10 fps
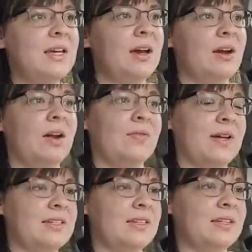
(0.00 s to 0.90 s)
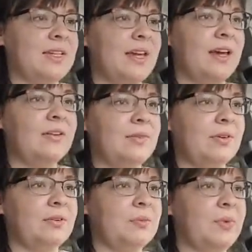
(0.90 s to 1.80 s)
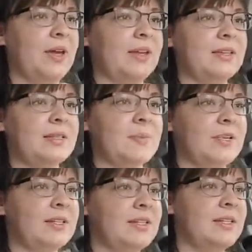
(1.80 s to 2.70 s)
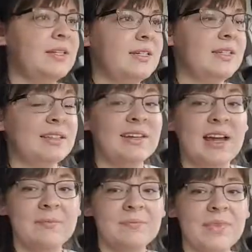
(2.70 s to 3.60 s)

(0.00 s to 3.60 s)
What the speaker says: or rest of the day. I don't even know what the plan is, but yeah,